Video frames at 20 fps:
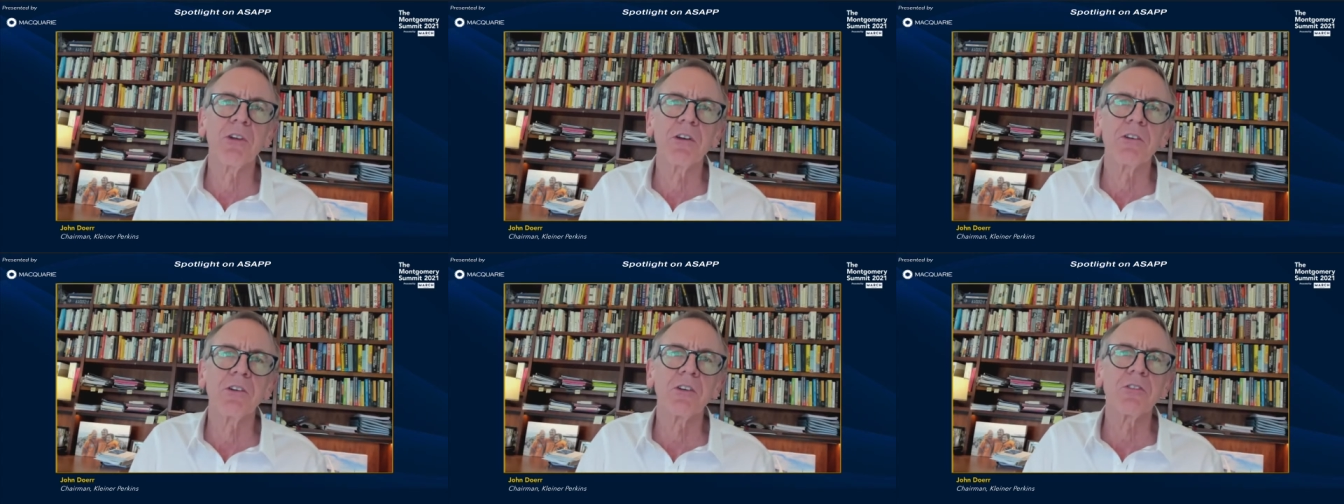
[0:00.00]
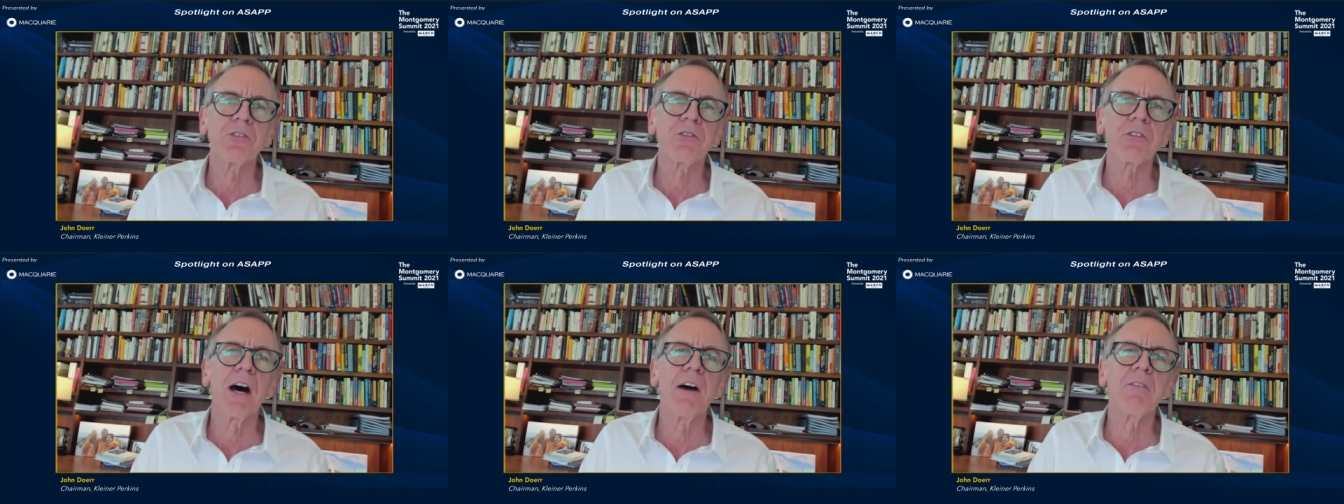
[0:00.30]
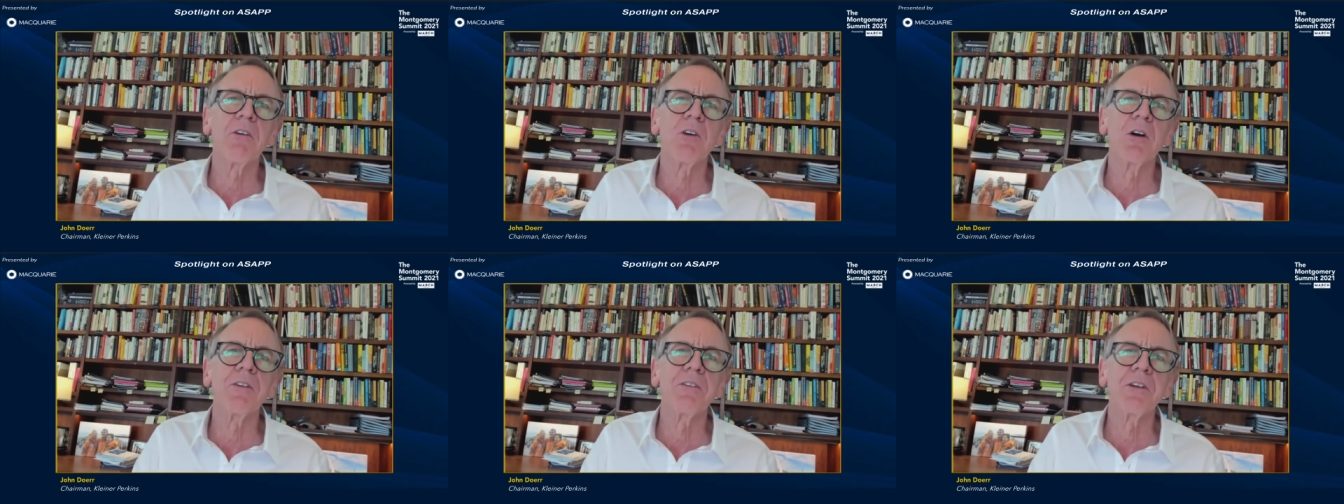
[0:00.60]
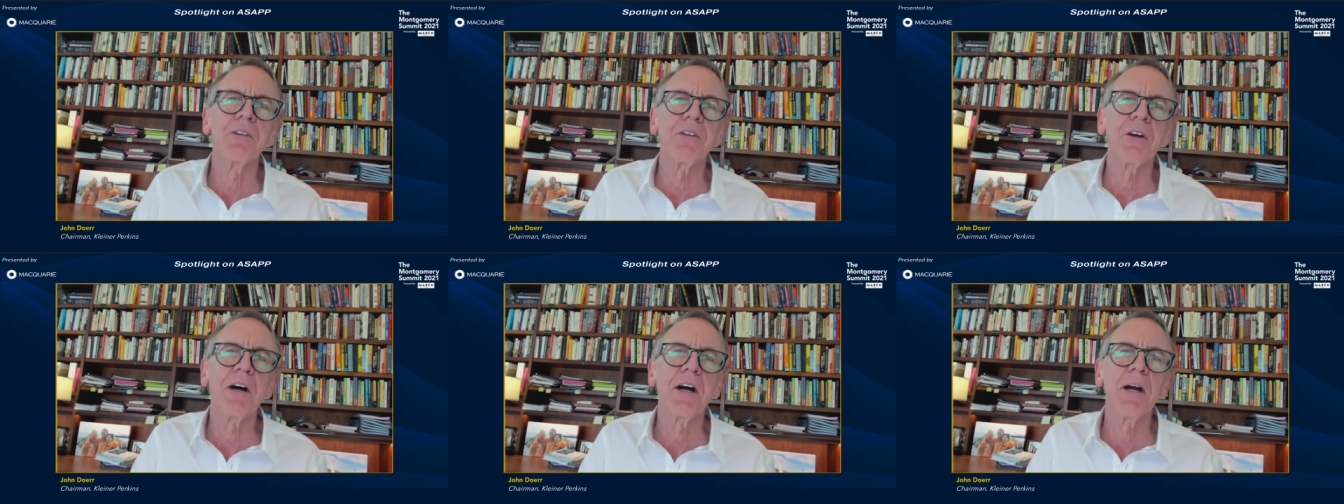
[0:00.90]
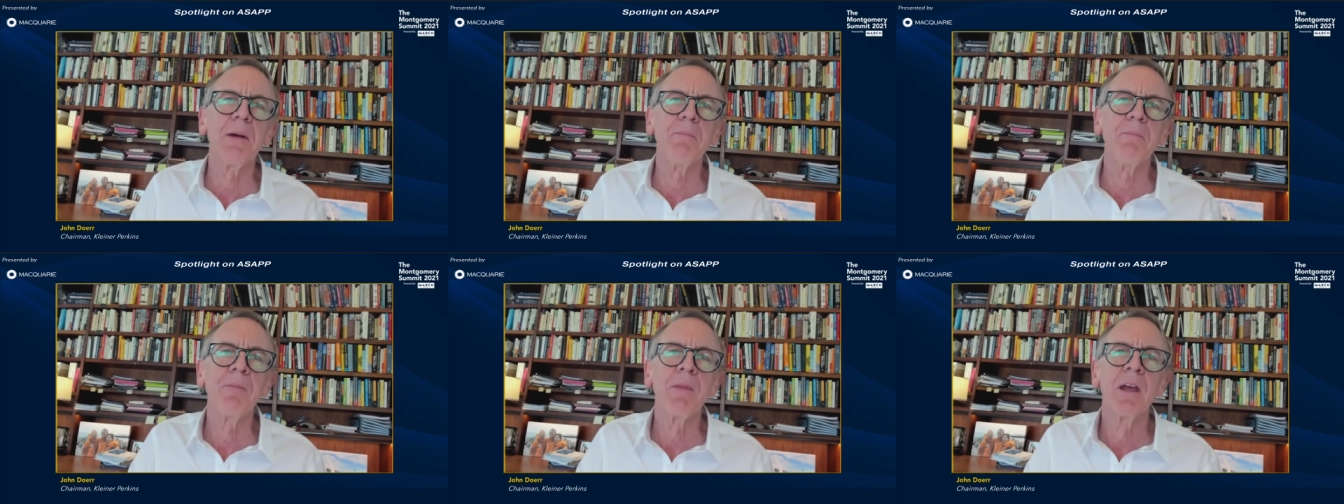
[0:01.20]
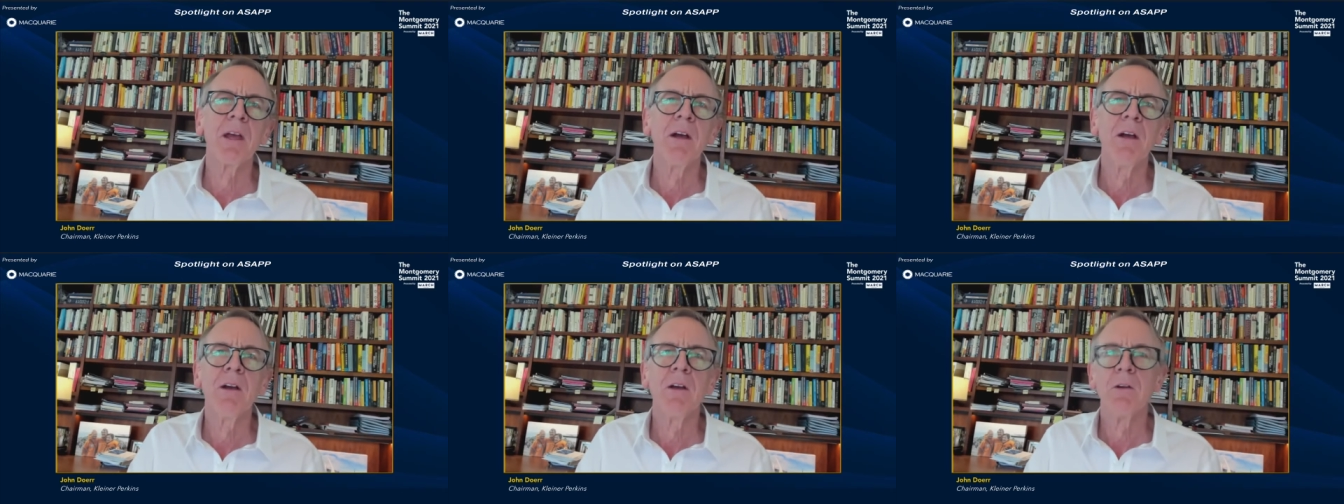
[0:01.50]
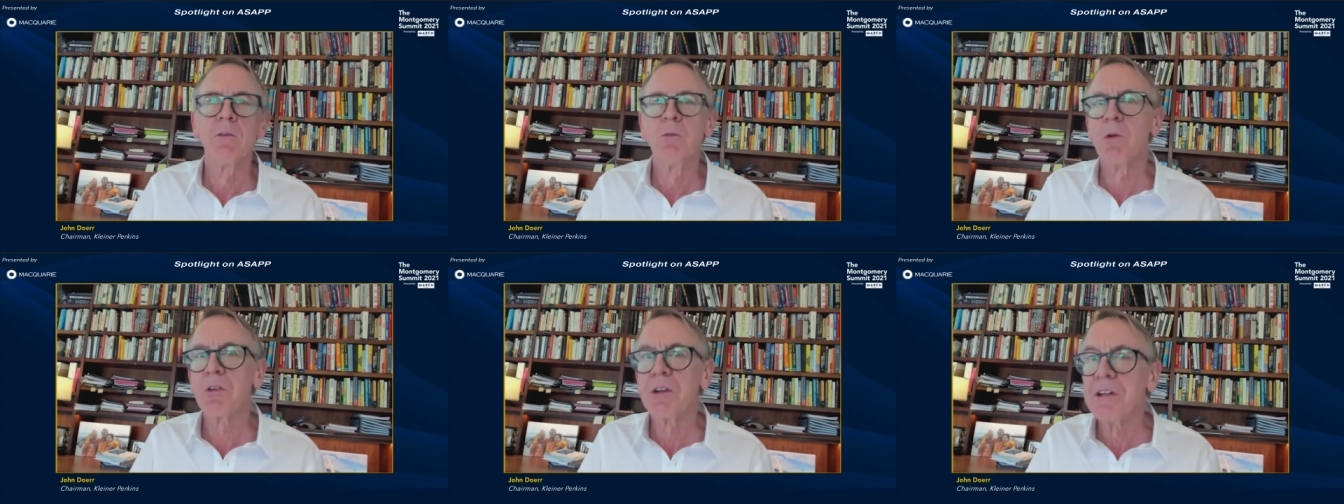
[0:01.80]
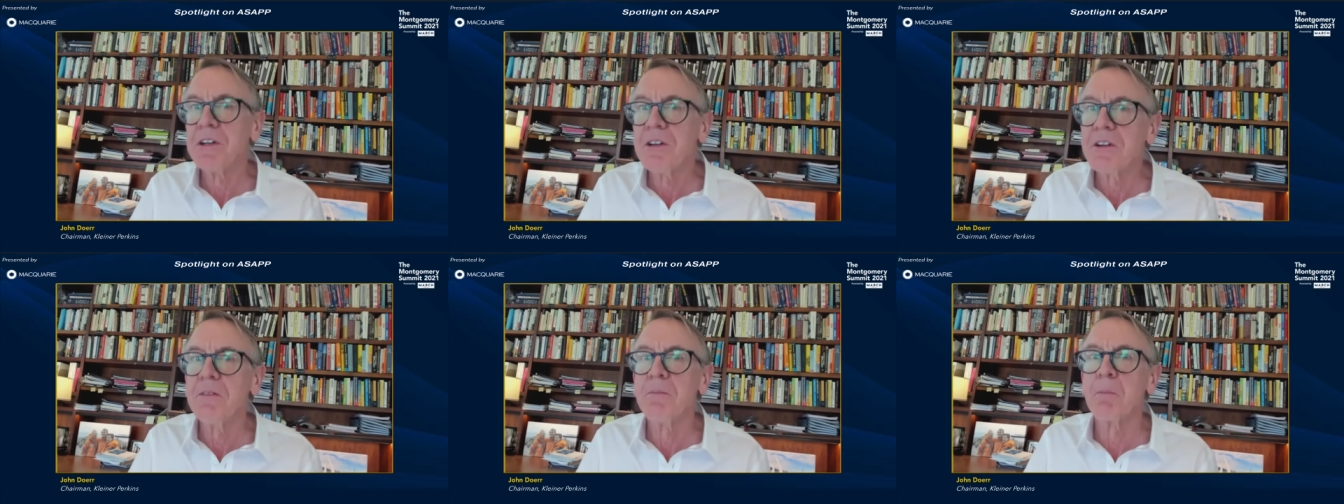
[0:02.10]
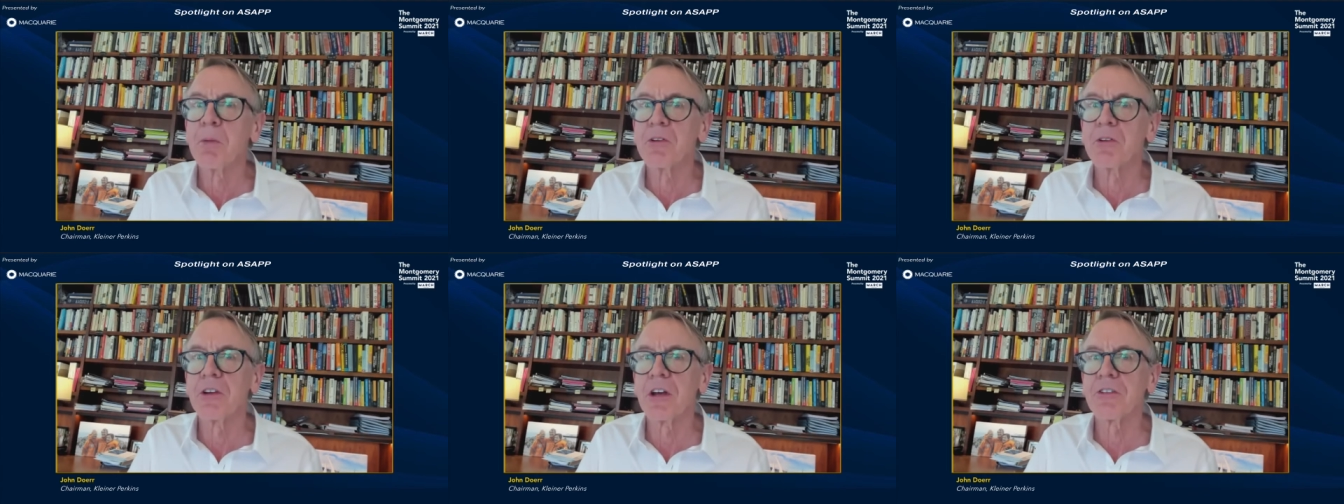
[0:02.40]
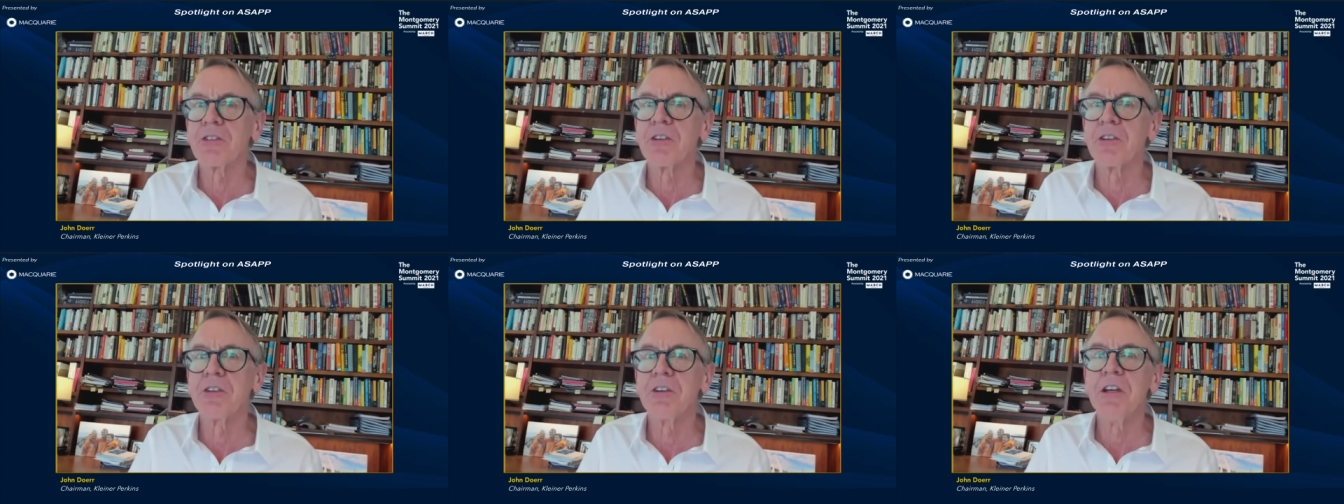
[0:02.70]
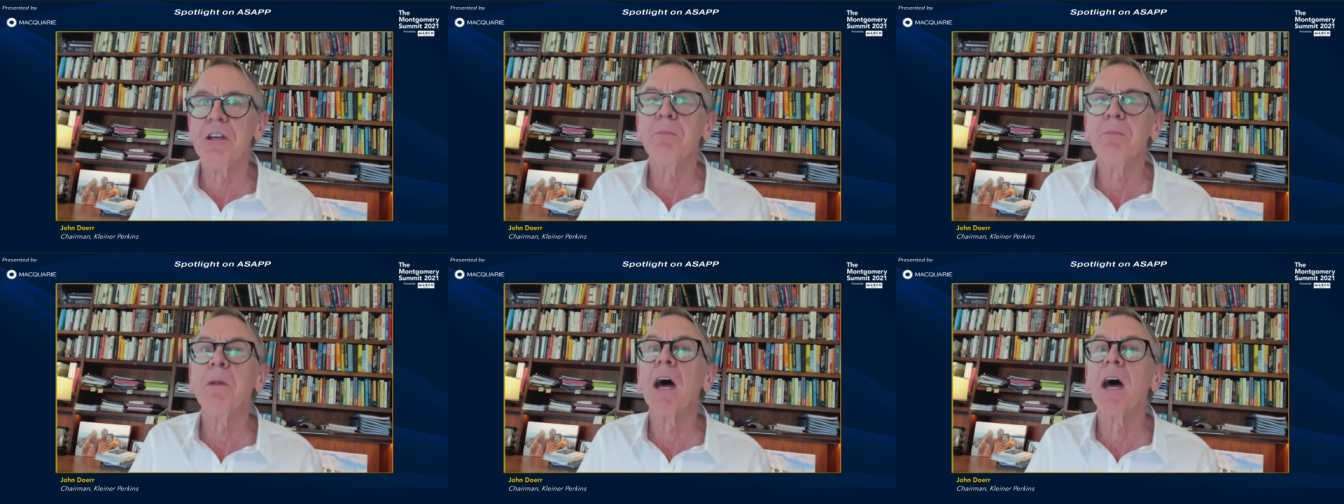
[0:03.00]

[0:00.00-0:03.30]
And Gustavo at the time really didn't possess a team.